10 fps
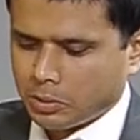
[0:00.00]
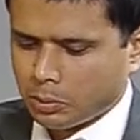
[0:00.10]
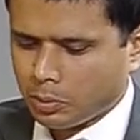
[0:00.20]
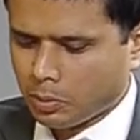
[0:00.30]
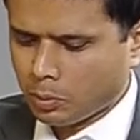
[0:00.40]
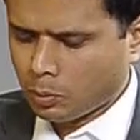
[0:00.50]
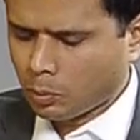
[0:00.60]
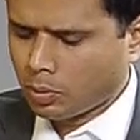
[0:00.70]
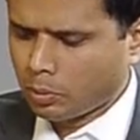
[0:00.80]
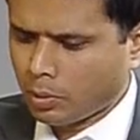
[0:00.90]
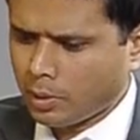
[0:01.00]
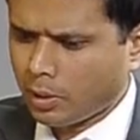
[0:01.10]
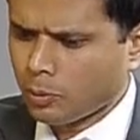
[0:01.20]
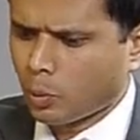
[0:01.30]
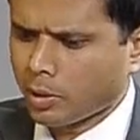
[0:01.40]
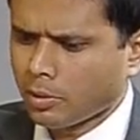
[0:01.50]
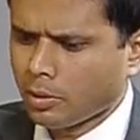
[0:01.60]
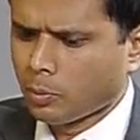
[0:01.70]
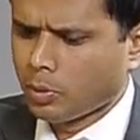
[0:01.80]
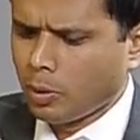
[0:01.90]
Could you tell us what are
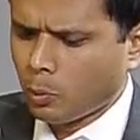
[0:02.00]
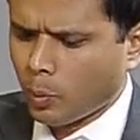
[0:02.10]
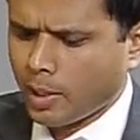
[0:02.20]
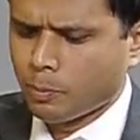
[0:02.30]
the new ways